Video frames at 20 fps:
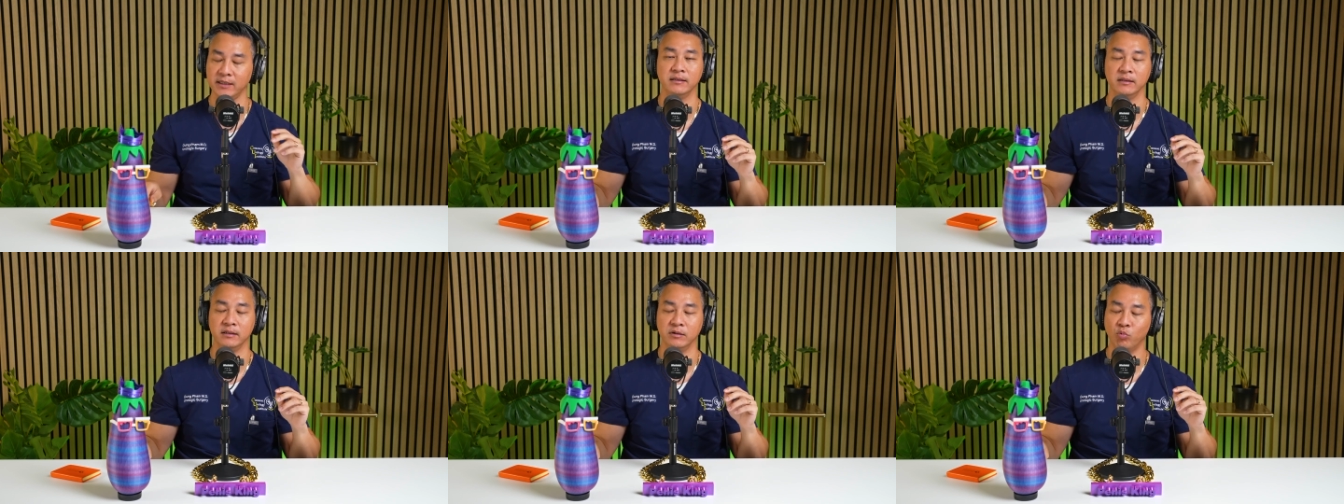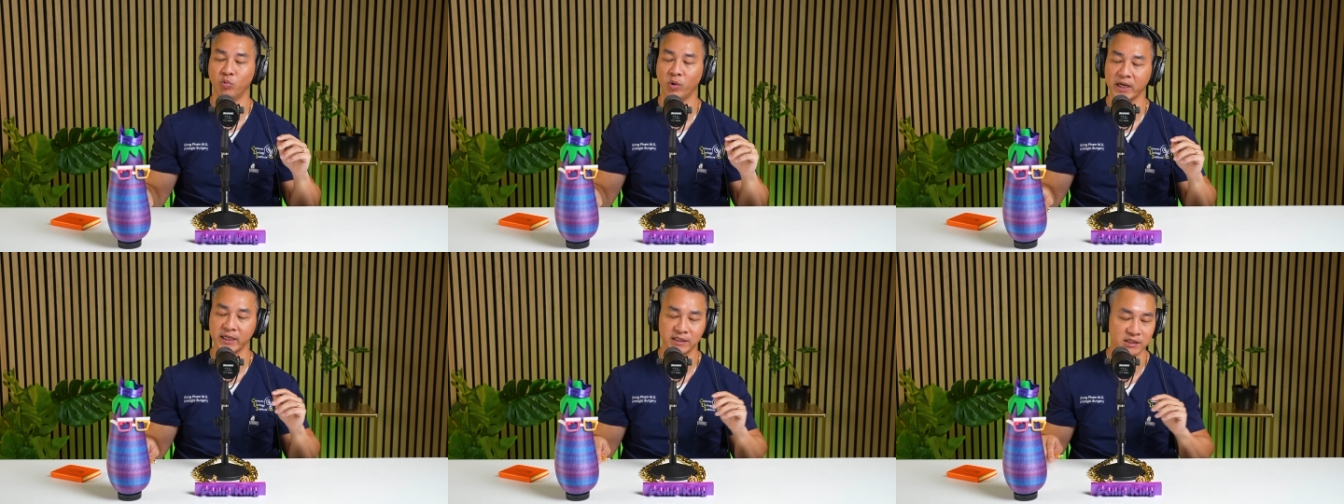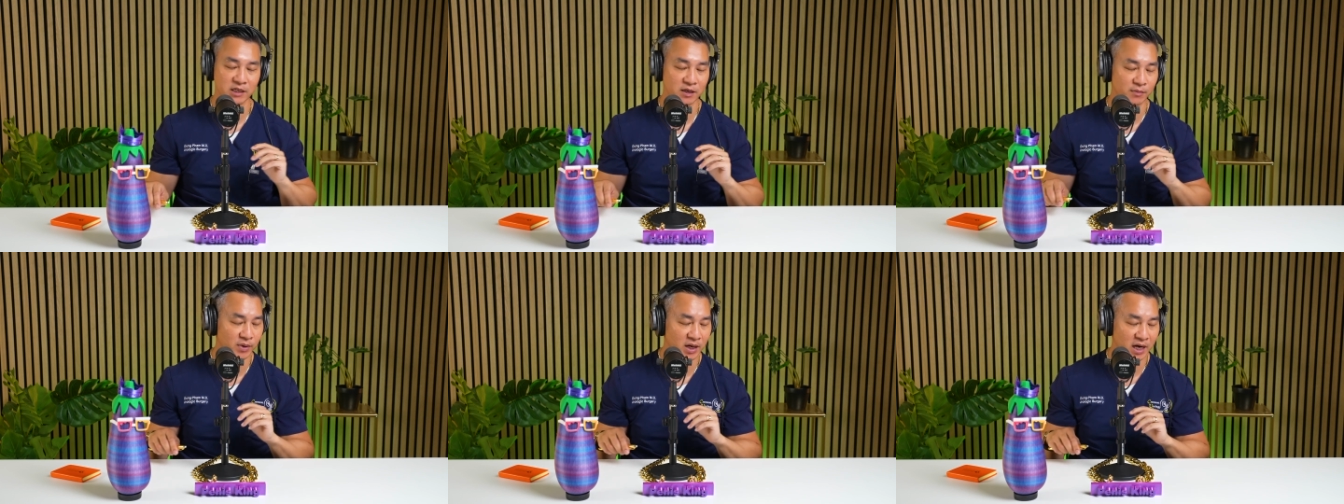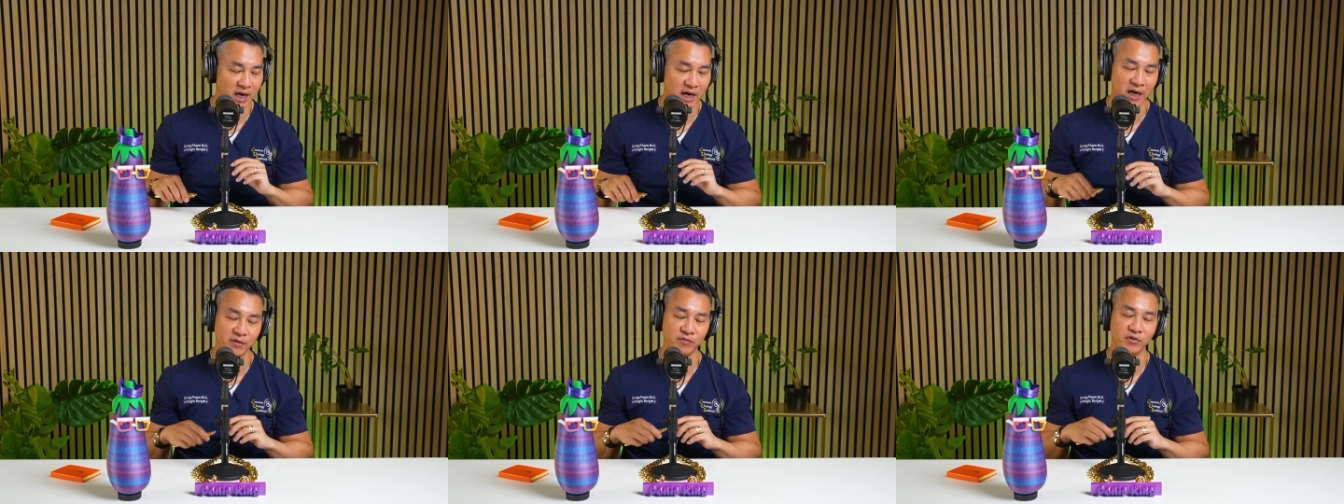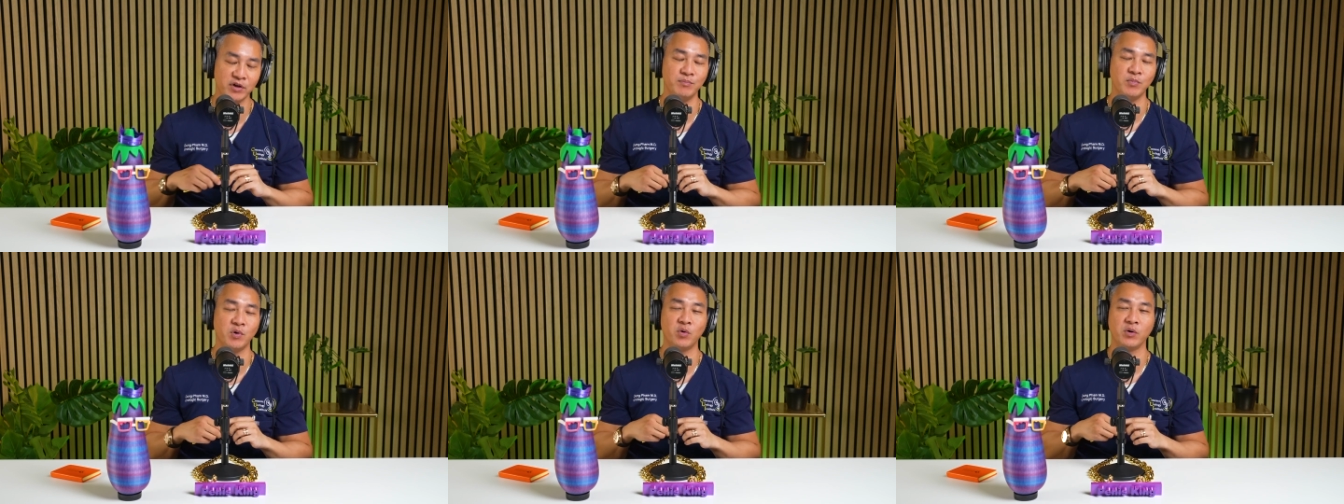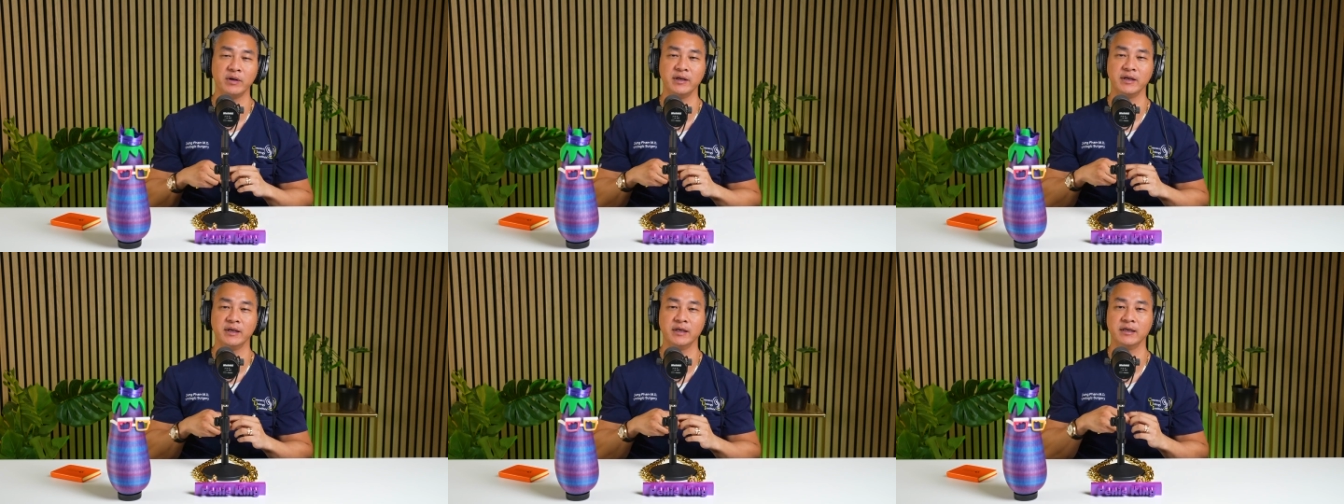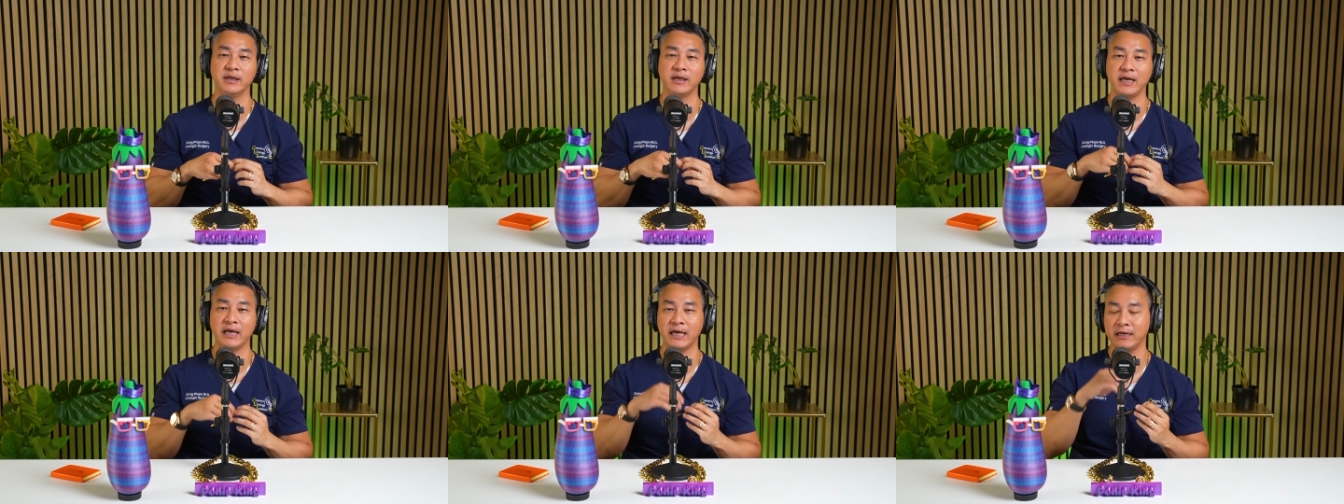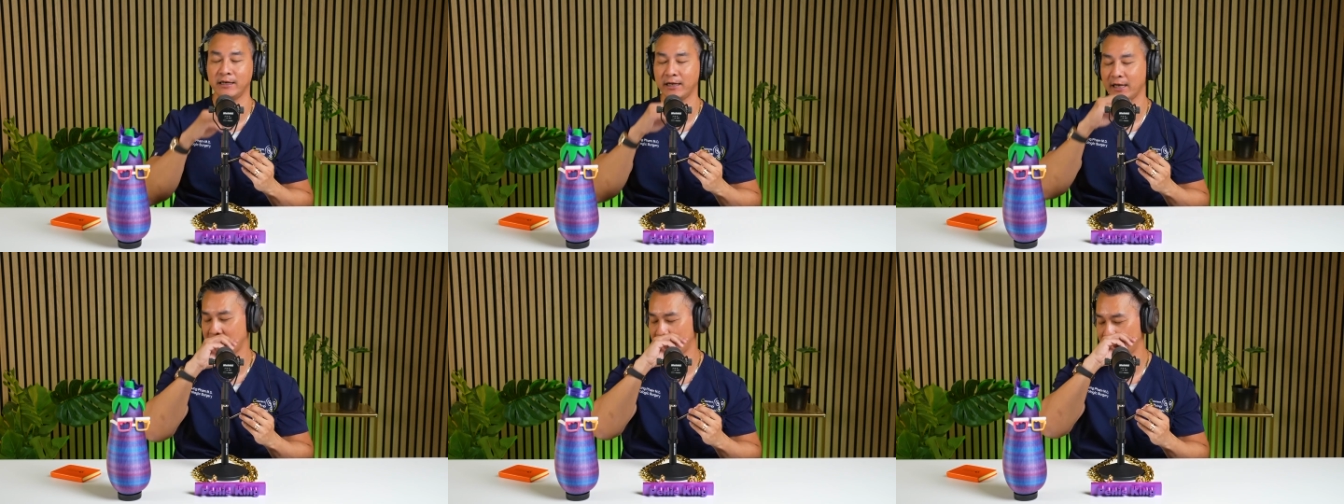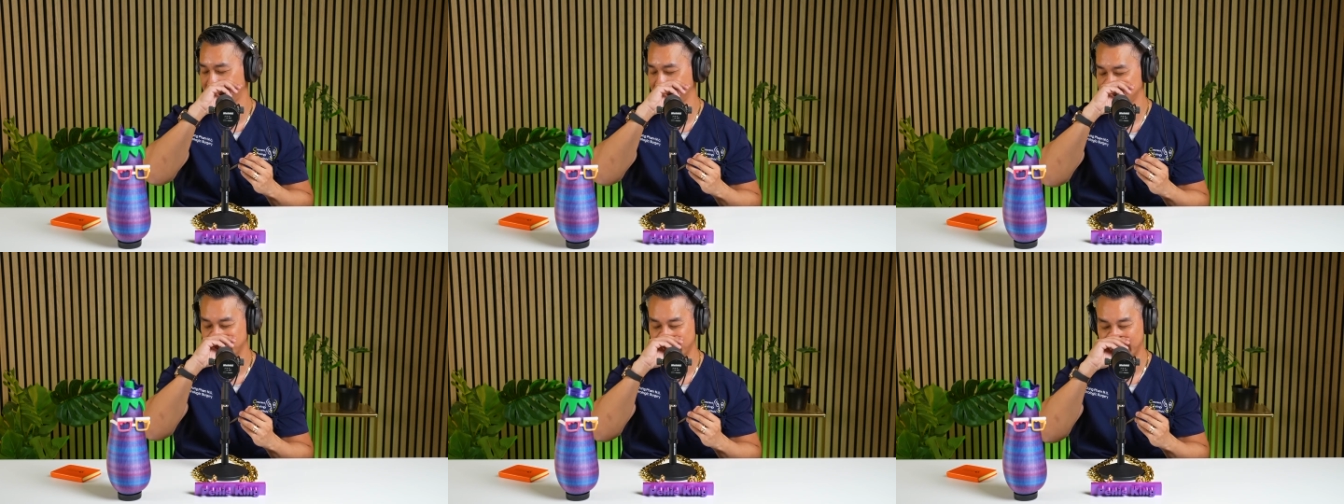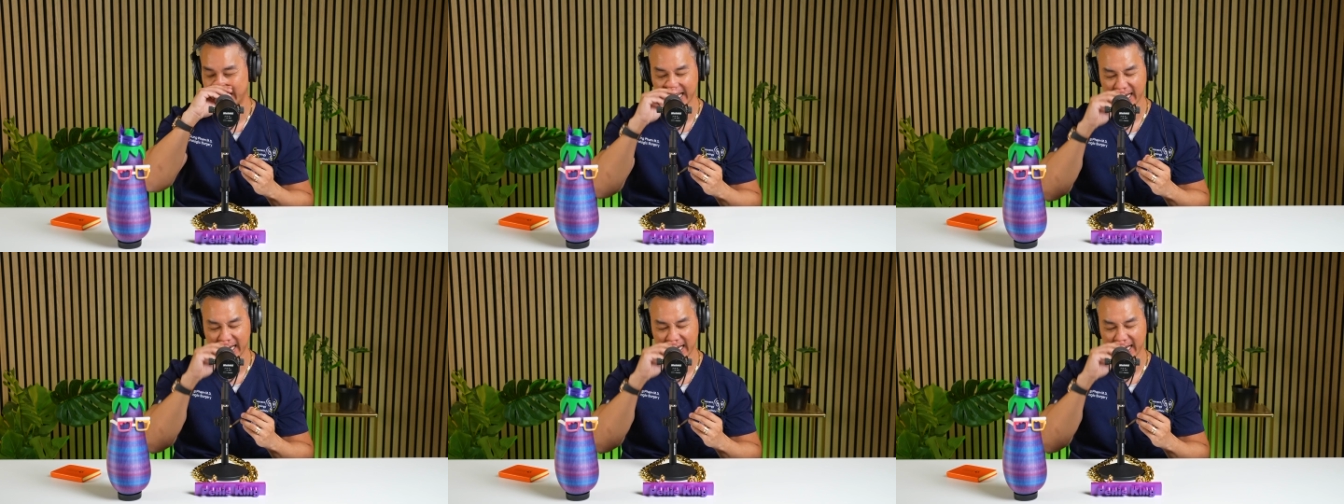wakes up every morning and has